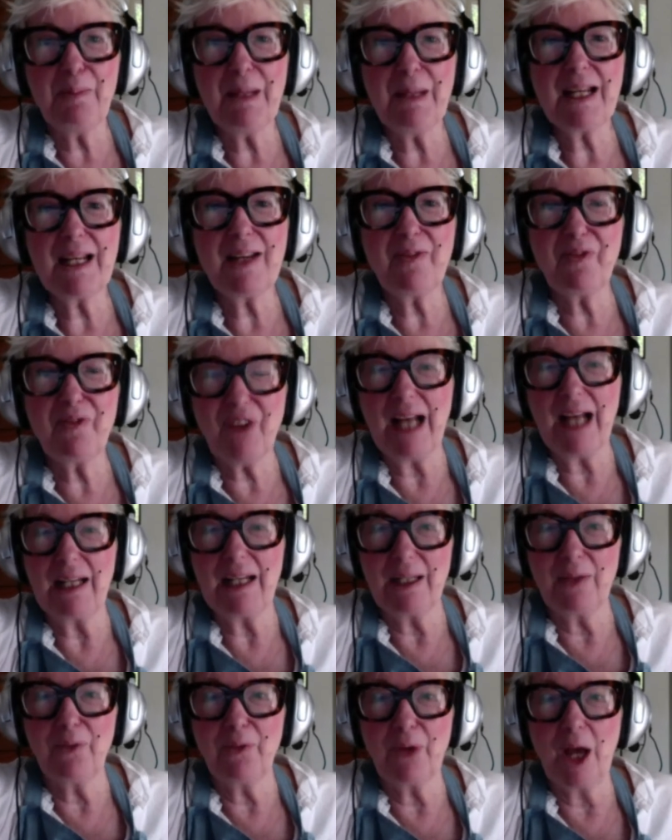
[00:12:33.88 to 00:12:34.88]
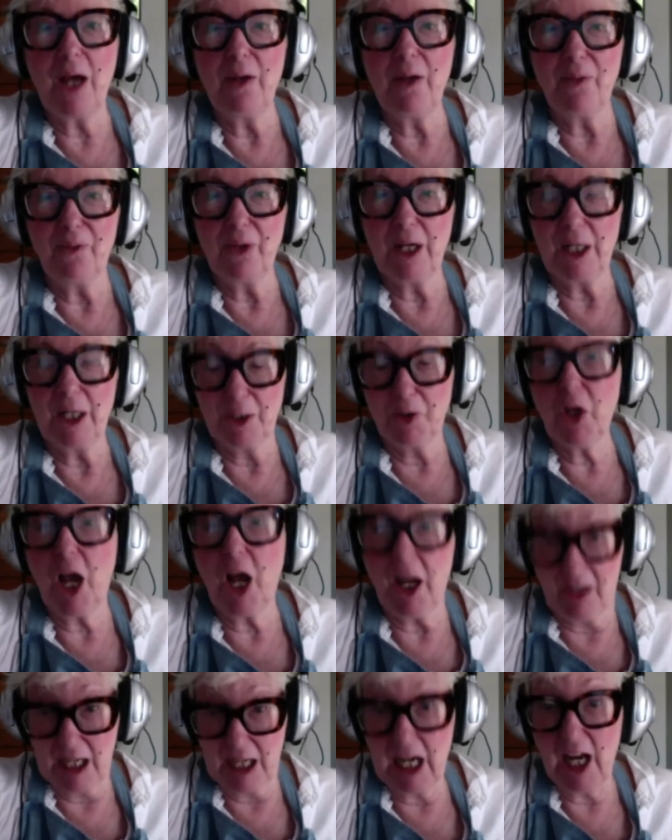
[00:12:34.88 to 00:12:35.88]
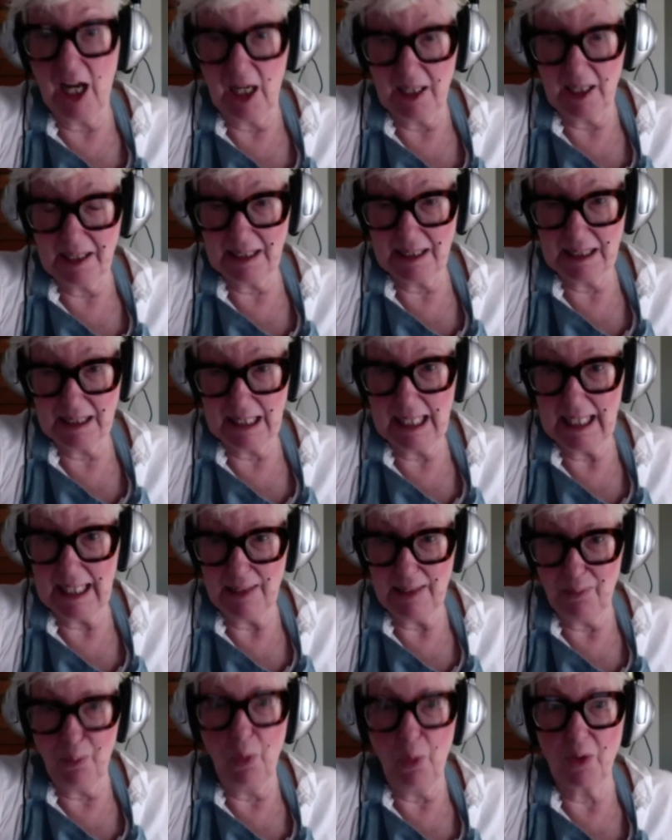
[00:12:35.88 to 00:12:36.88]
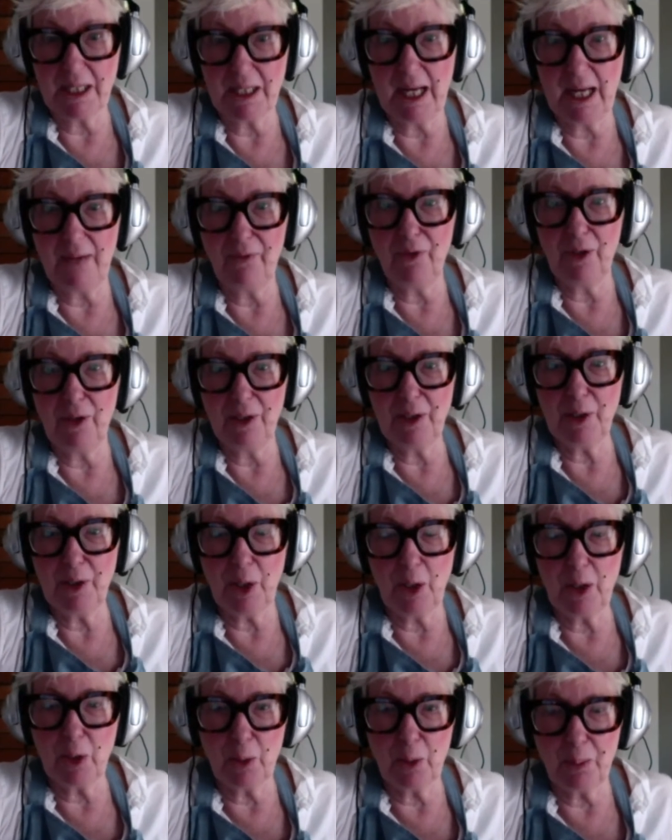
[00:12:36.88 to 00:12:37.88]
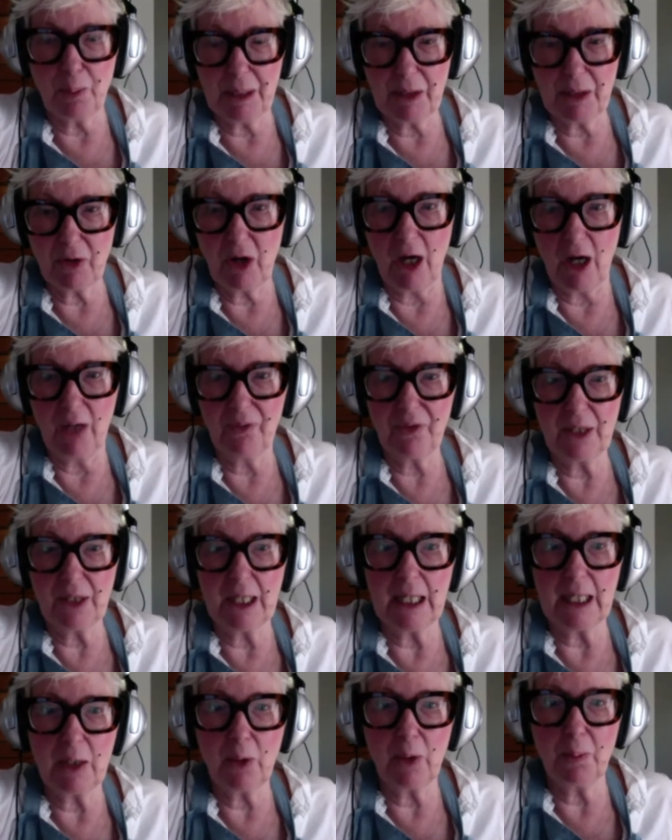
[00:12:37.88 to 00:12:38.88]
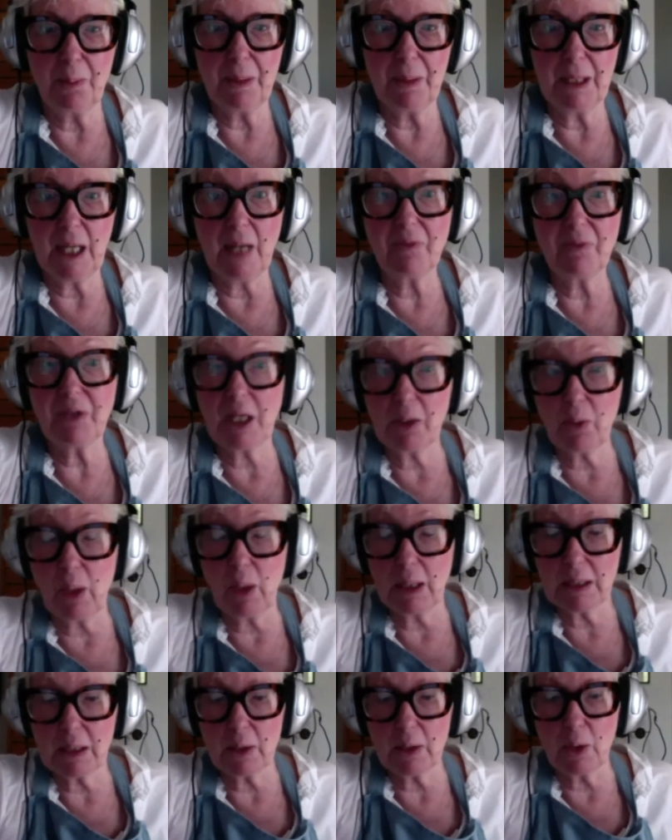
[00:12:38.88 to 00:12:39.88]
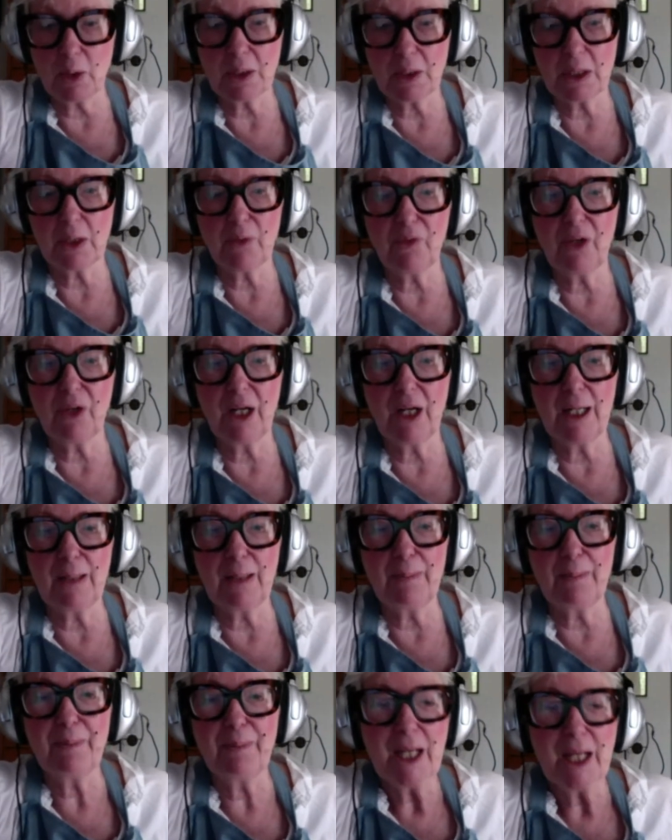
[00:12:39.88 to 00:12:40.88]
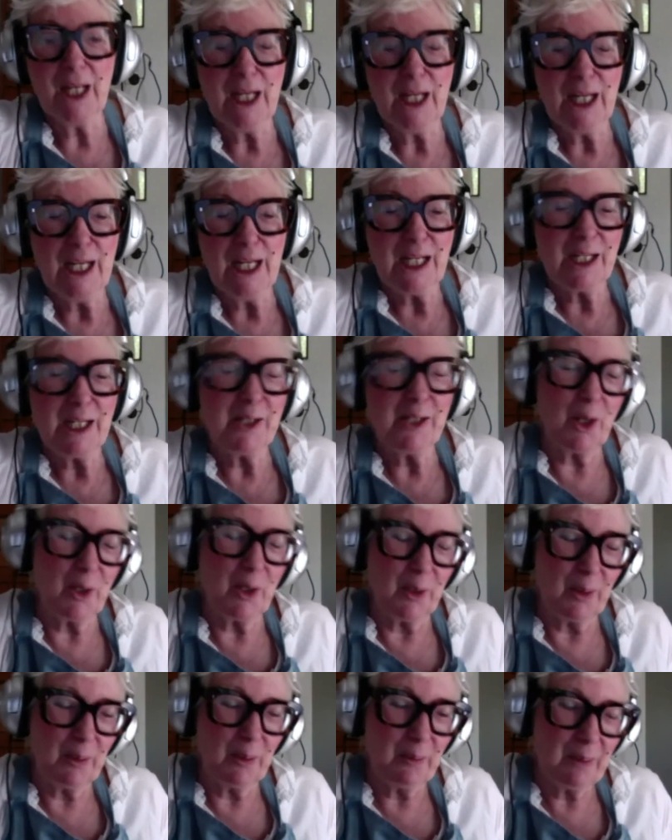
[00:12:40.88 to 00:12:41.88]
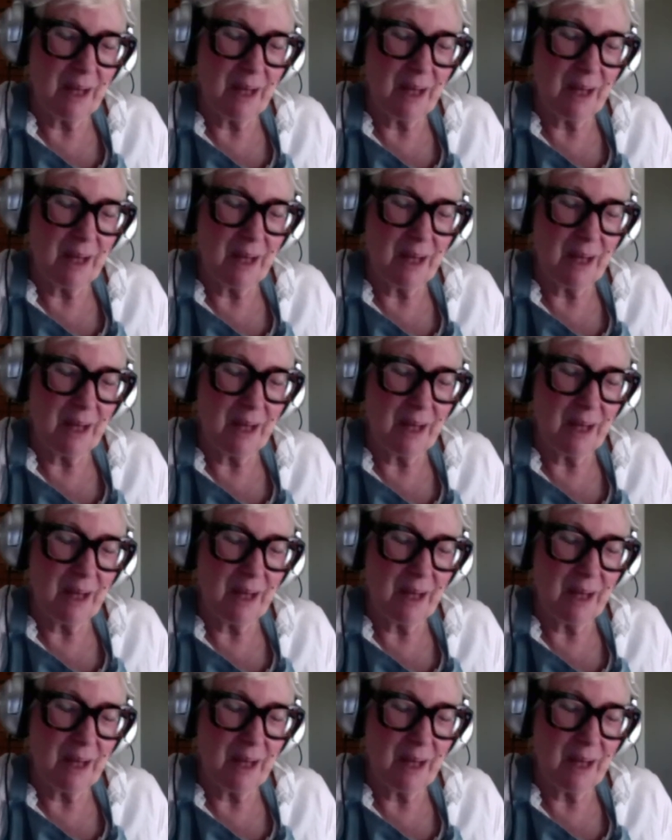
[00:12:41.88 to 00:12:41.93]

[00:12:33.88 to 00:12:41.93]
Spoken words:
fan of a class in whatever, you know, it could be a craft thing. It could be, I've done quite a lot of, you know,